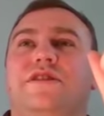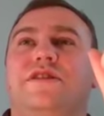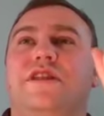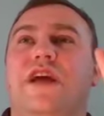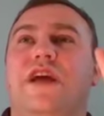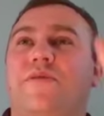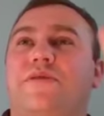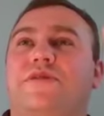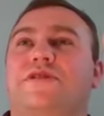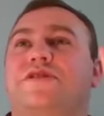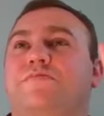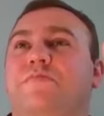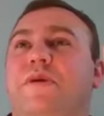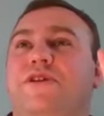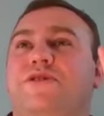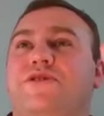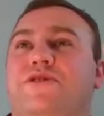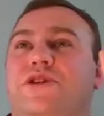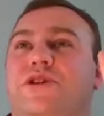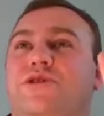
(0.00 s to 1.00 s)
That was
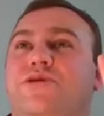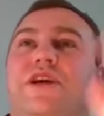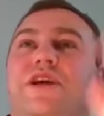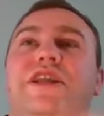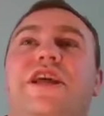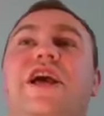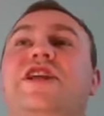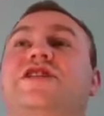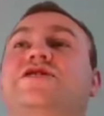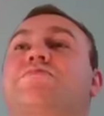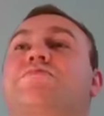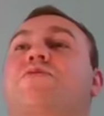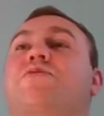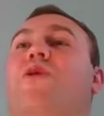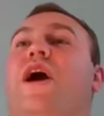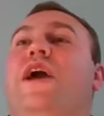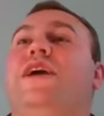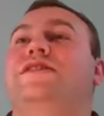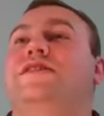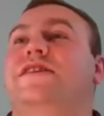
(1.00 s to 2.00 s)
special, unique. It's
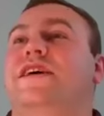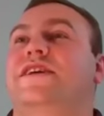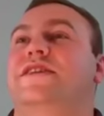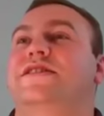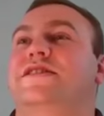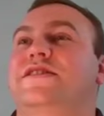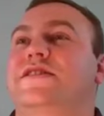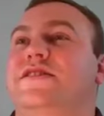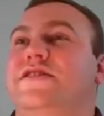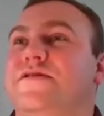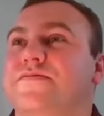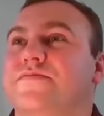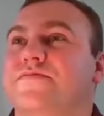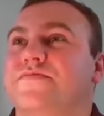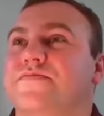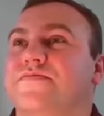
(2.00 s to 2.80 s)
priceless.